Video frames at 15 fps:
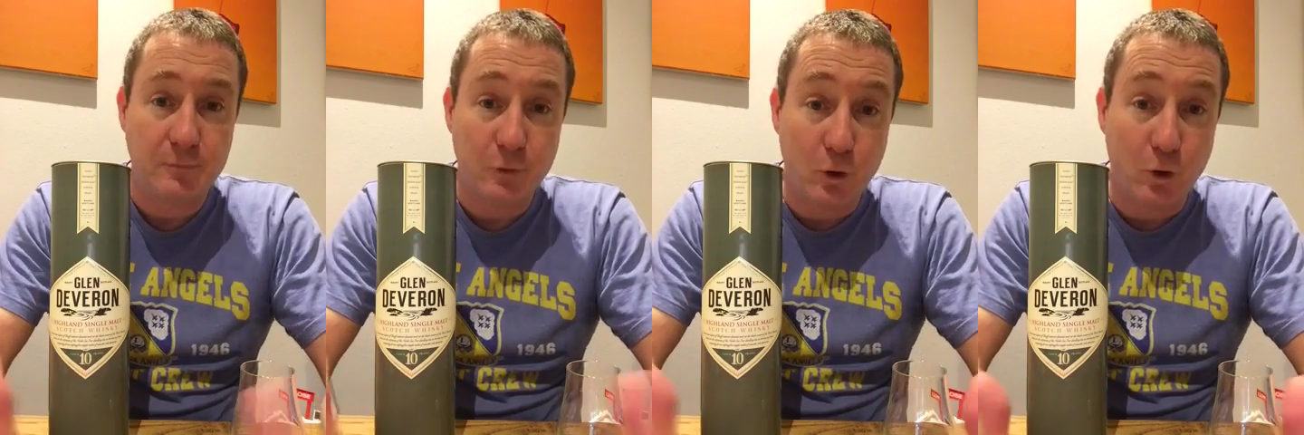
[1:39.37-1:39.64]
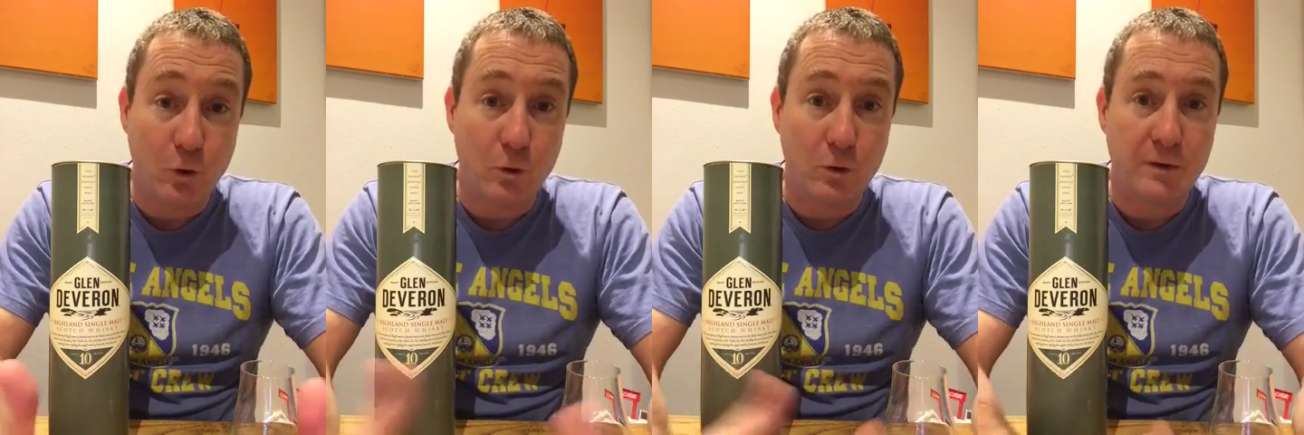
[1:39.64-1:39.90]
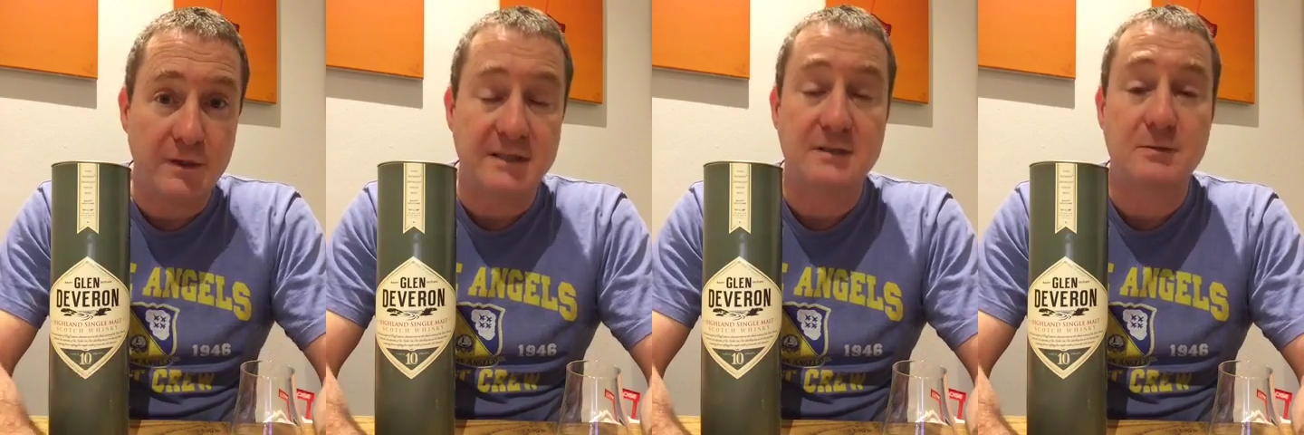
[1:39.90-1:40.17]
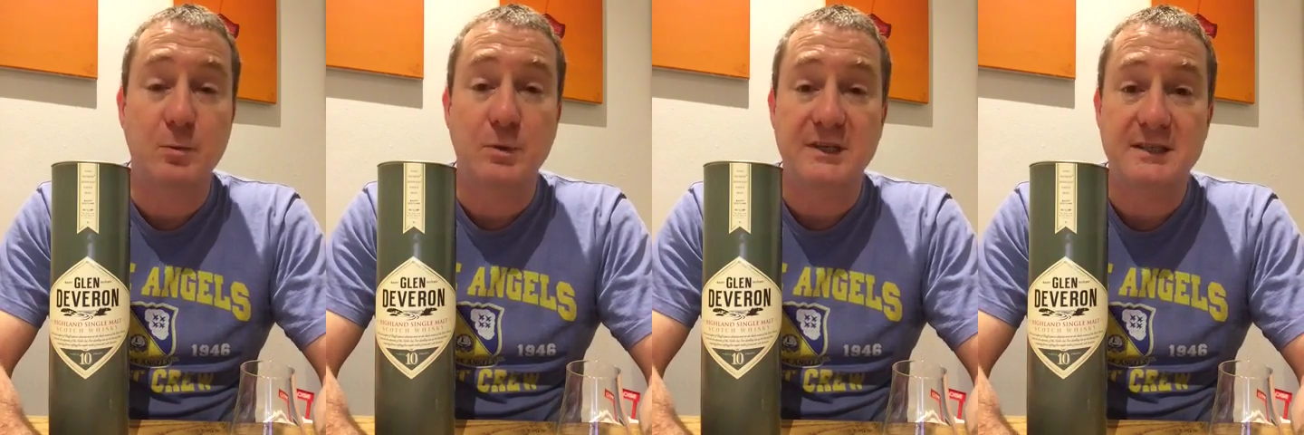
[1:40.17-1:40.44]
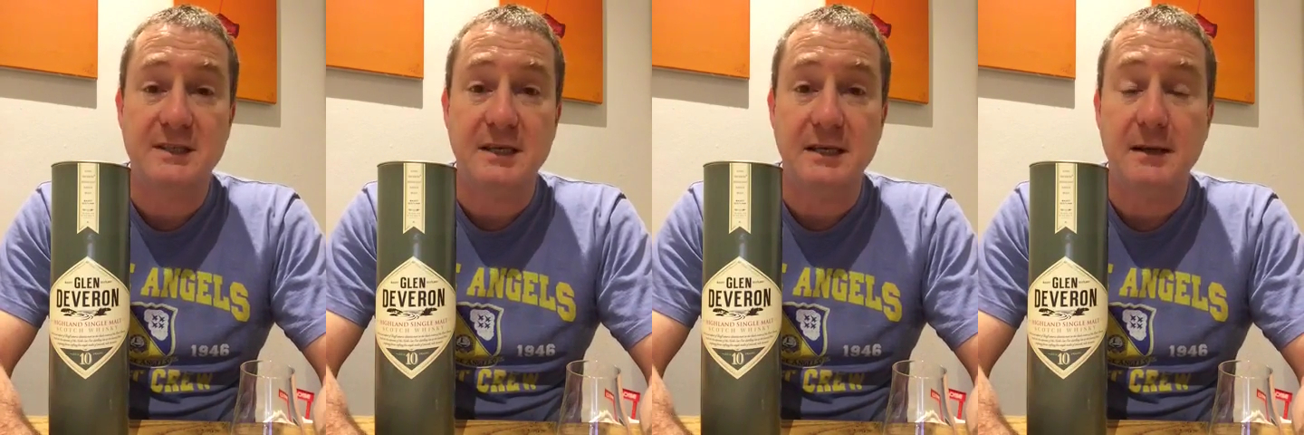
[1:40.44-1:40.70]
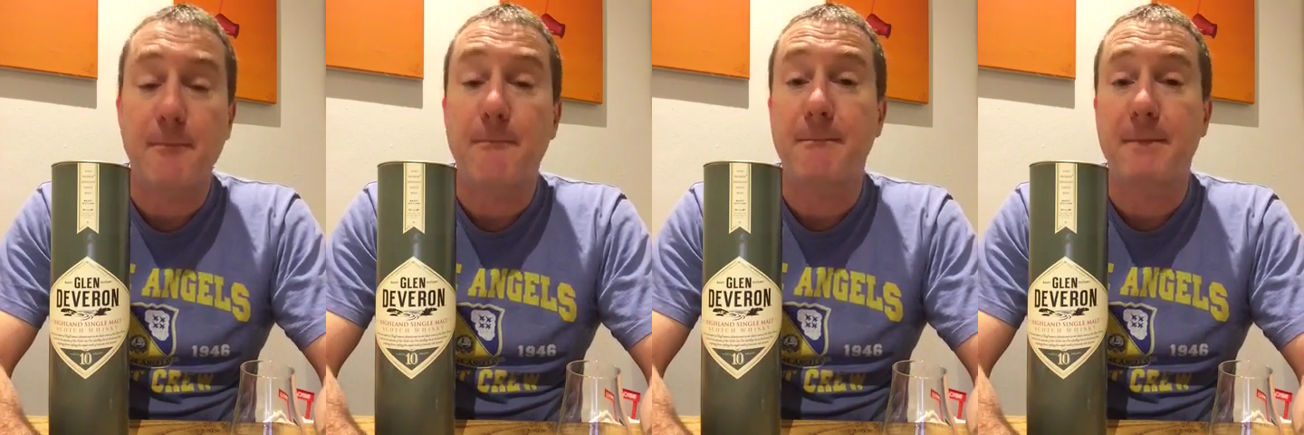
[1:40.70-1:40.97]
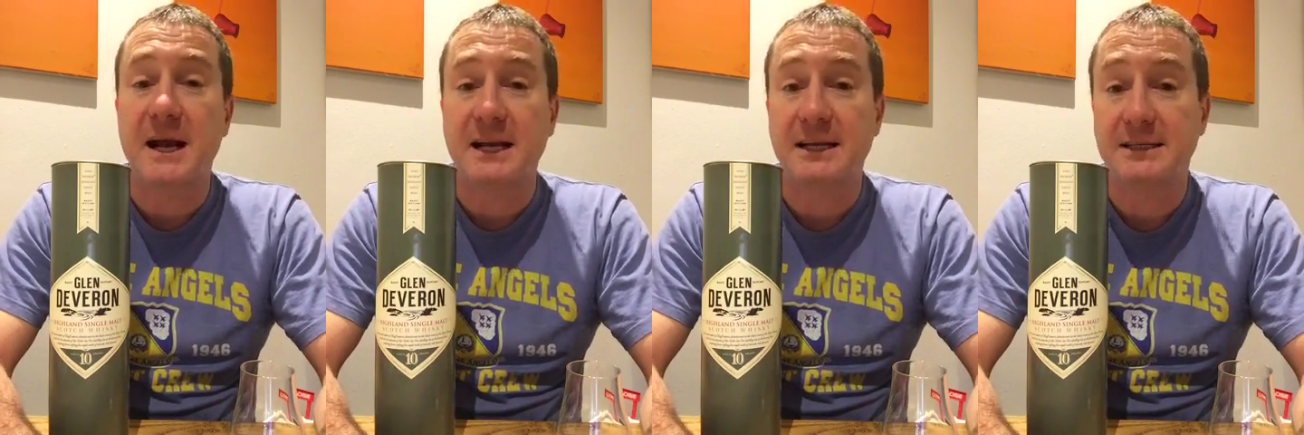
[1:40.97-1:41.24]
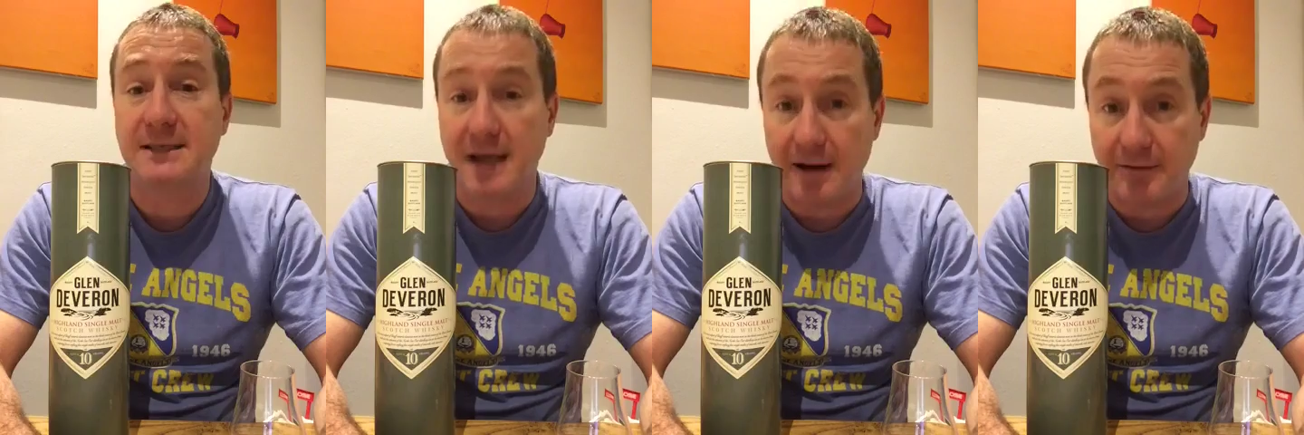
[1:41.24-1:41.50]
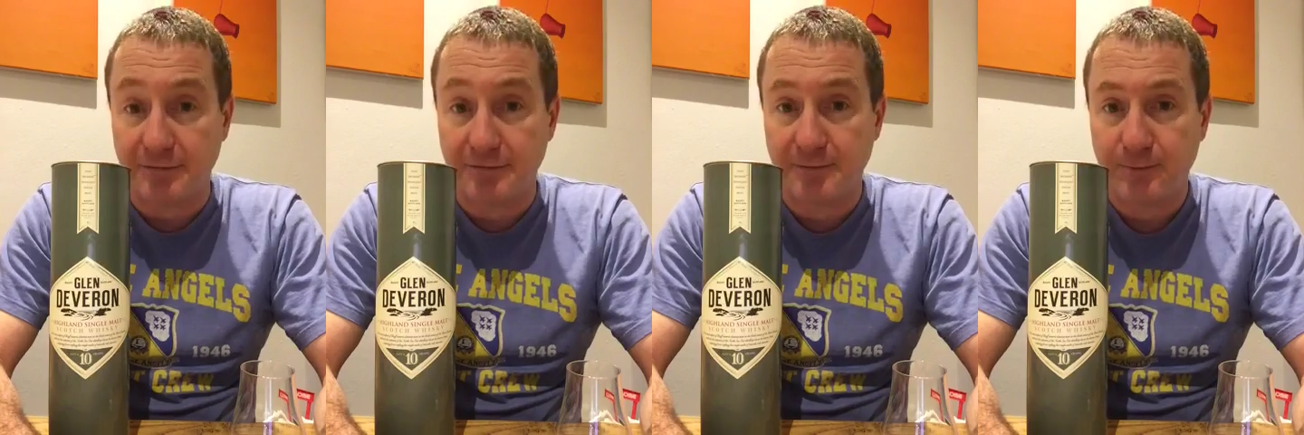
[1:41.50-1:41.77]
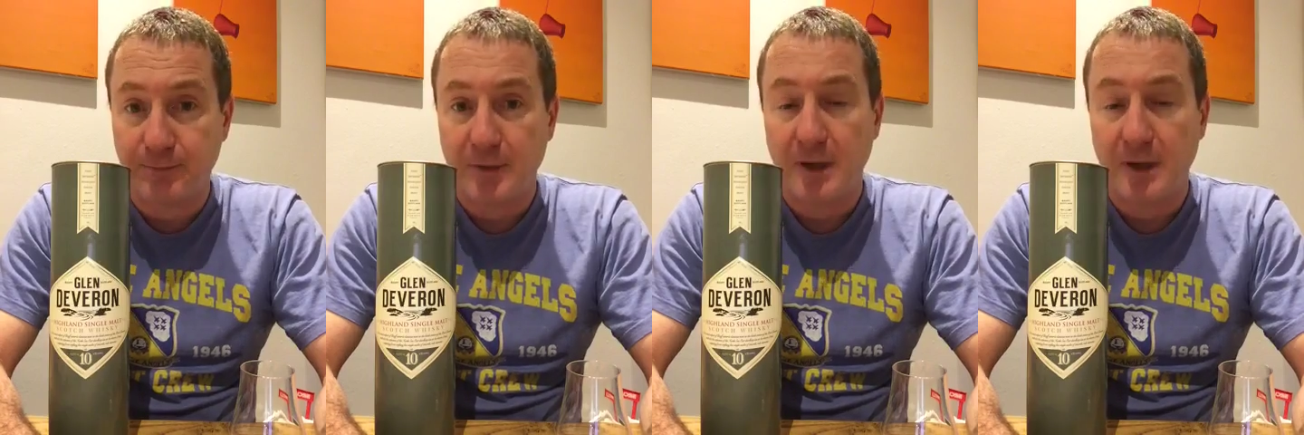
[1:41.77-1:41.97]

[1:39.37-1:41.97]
call this whiskey Macduff.